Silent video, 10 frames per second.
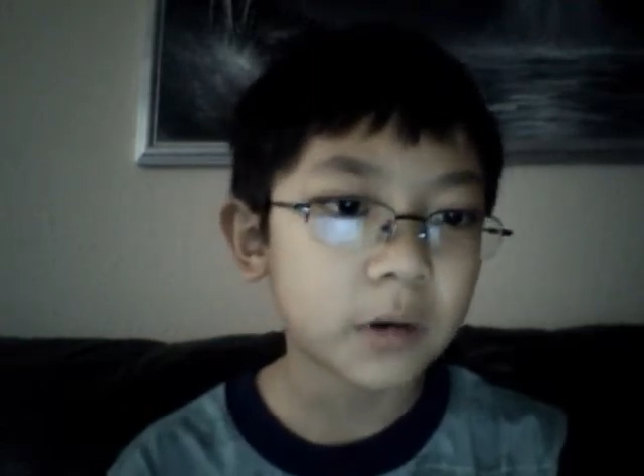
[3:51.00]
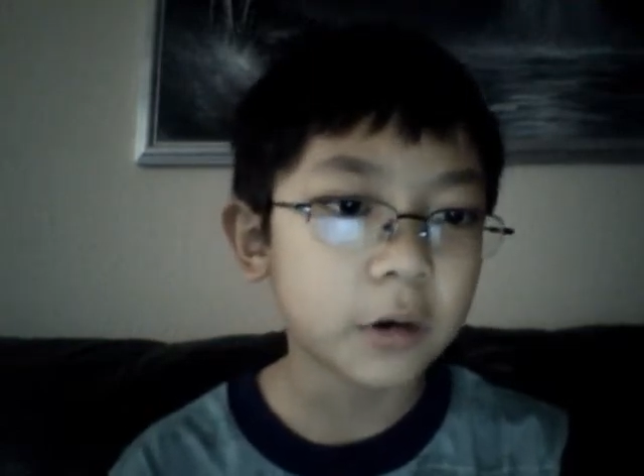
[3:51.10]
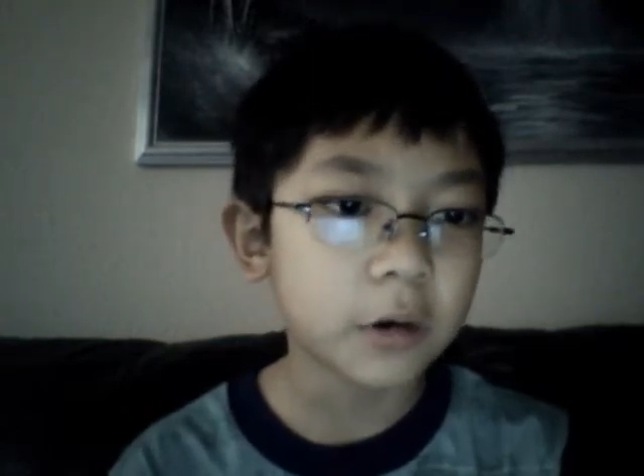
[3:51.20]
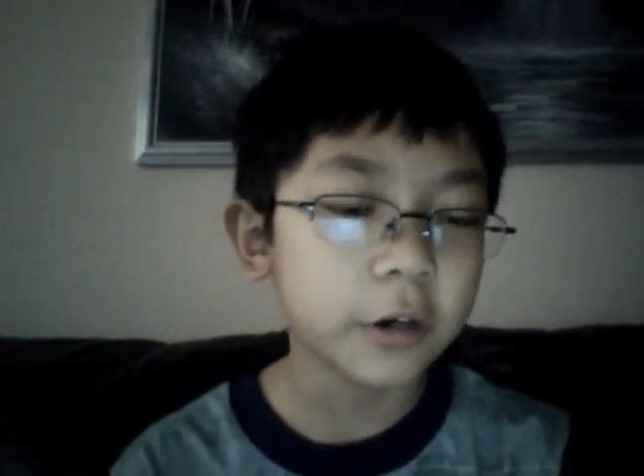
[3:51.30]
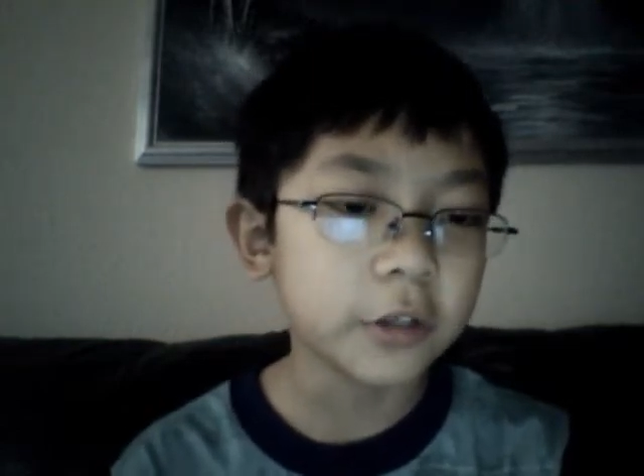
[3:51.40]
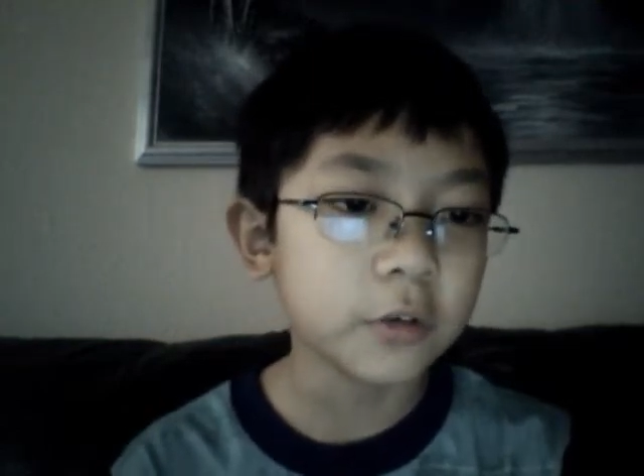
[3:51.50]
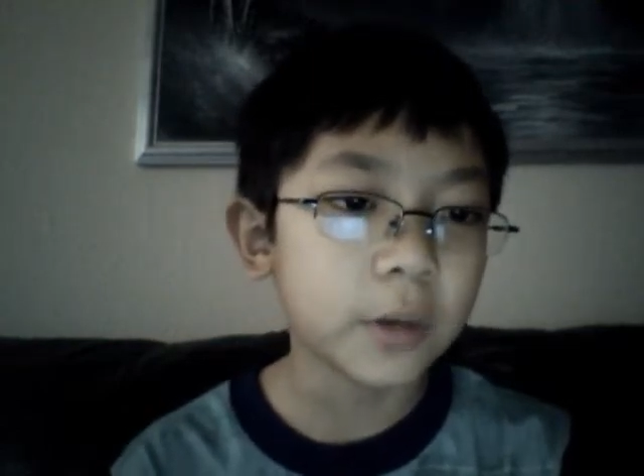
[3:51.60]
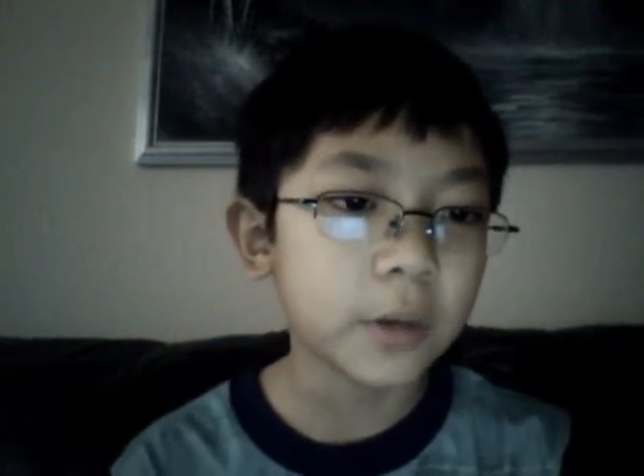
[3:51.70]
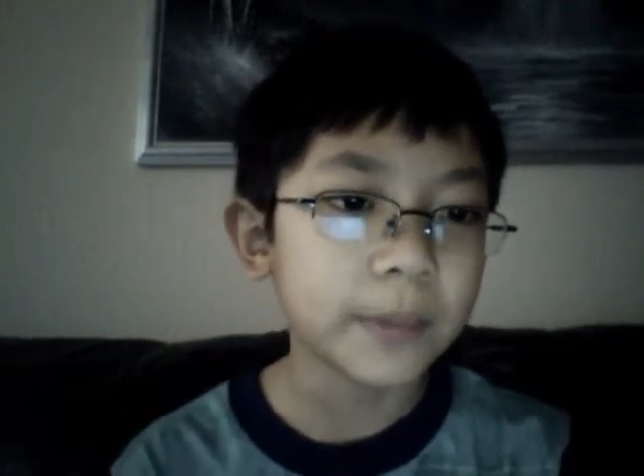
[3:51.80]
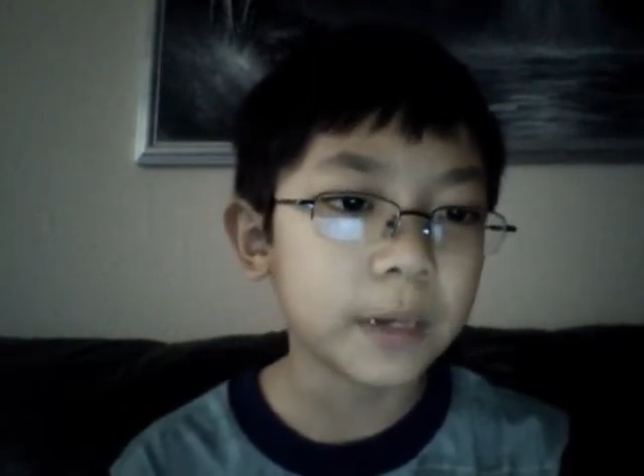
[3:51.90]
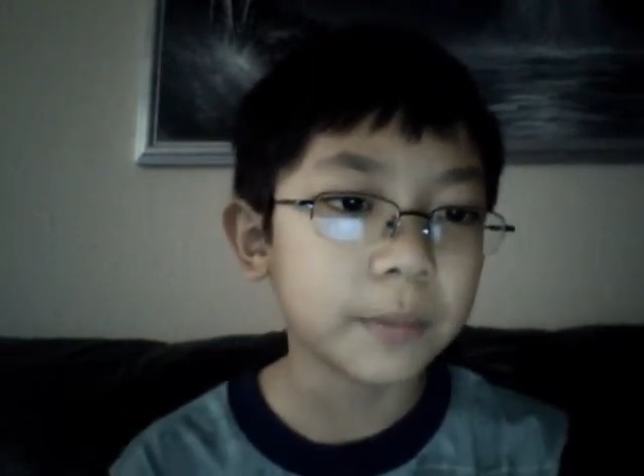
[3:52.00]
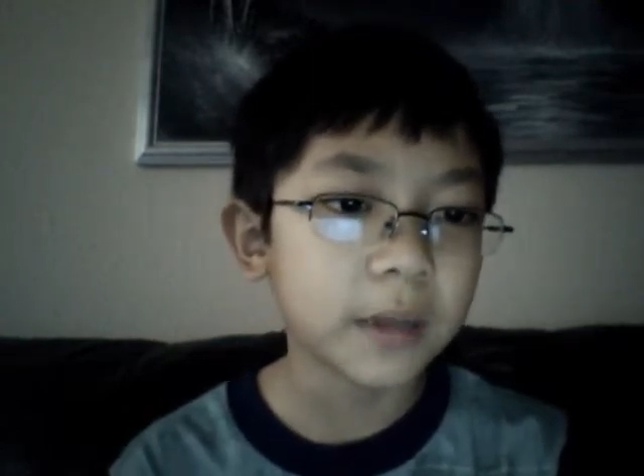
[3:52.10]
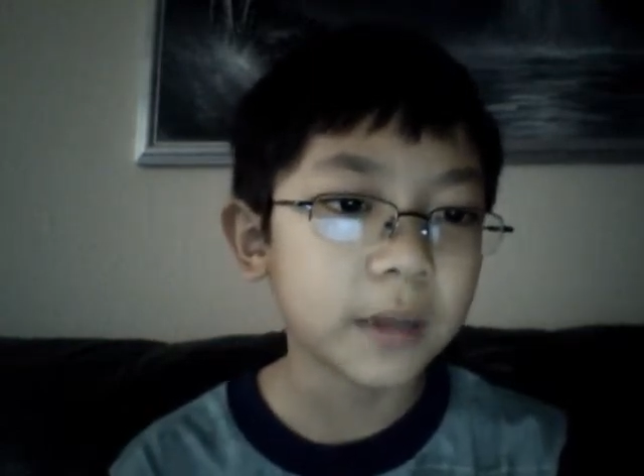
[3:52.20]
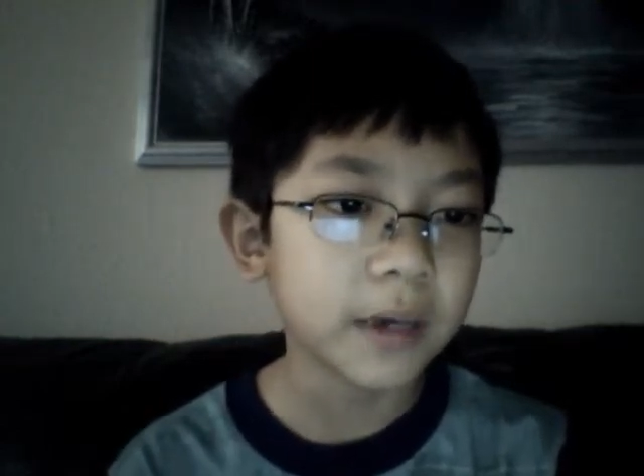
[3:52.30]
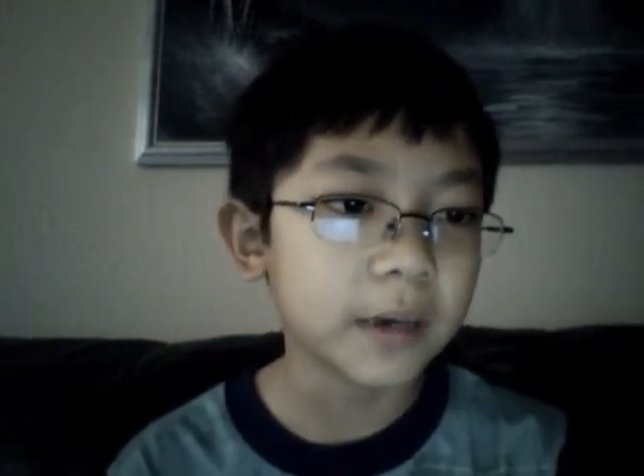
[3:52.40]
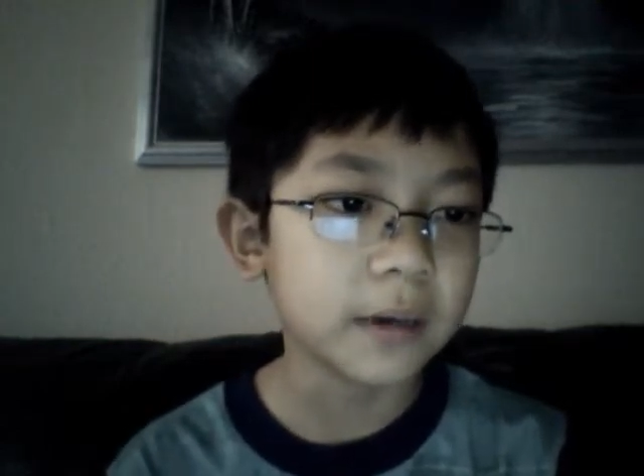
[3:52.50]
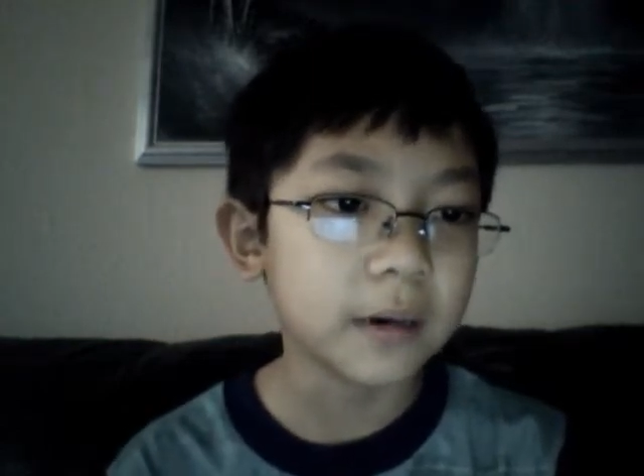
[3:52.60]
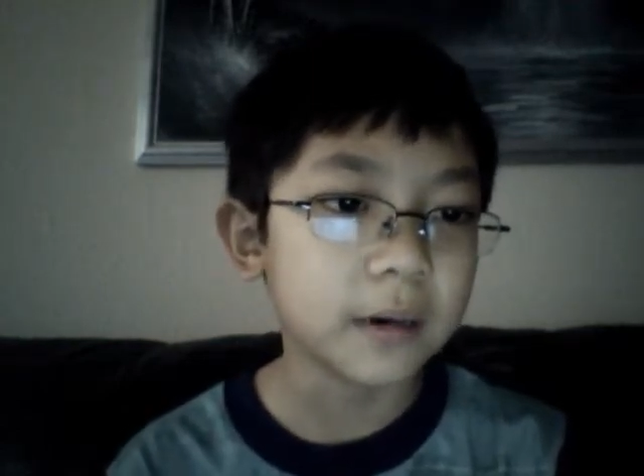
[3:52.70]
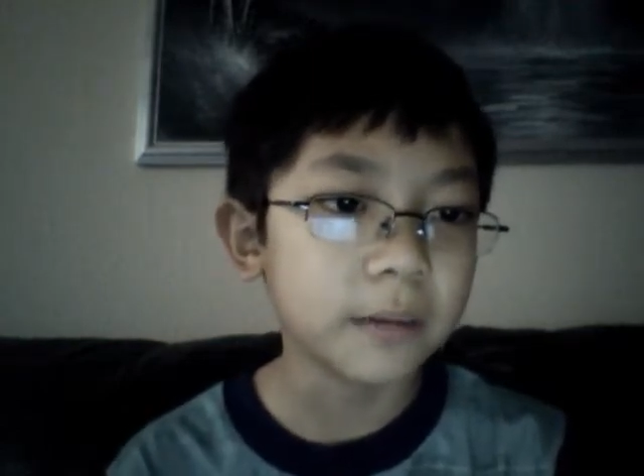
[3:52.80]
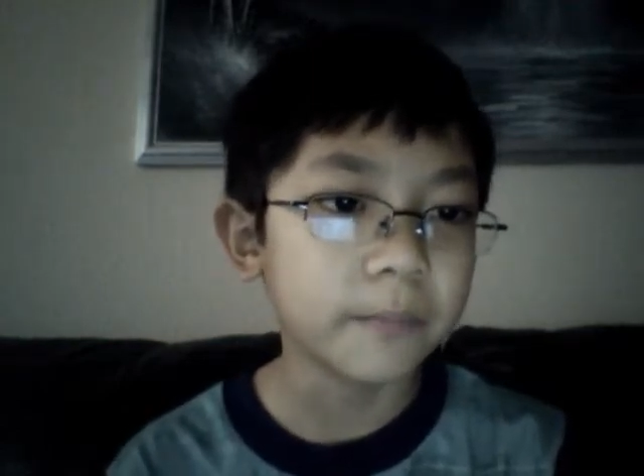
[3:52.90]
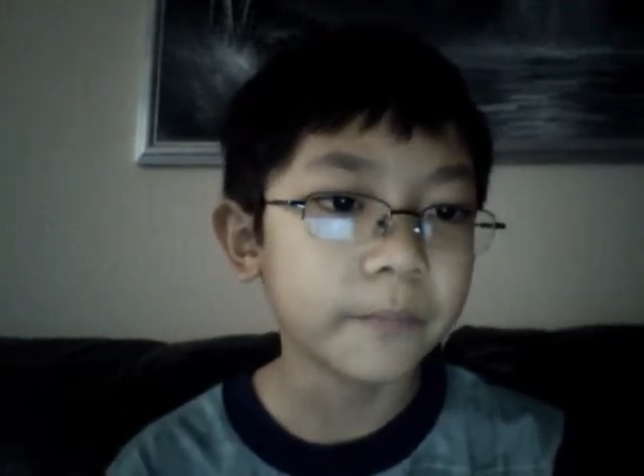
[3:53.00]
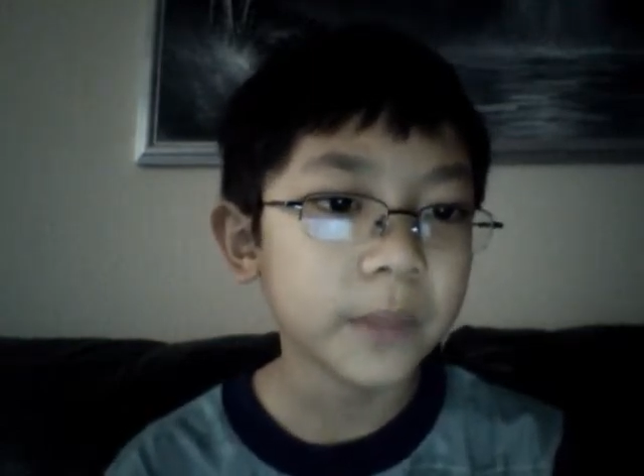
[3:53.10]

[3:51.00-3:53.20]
Or do you want me to play? Um,